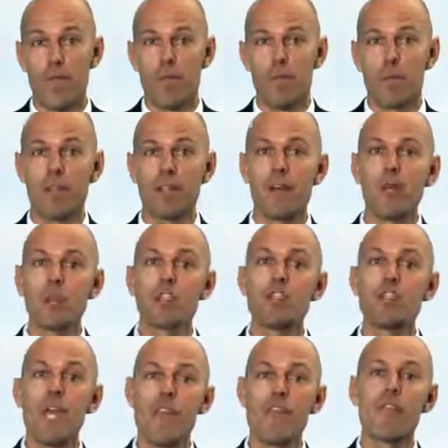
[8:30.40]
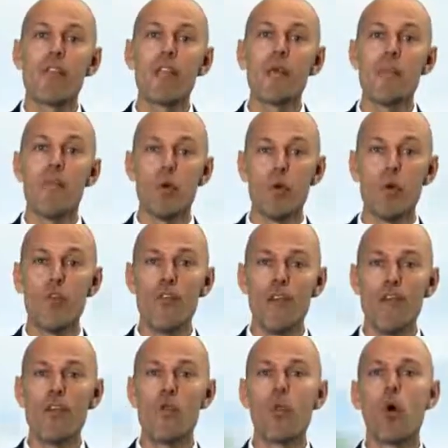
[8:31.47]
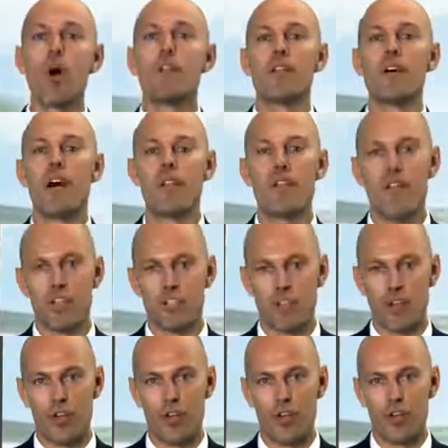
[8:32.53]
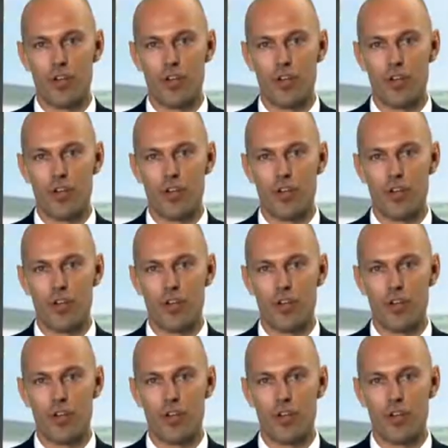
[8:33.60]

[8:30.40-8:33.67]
But it will generally move in one direction.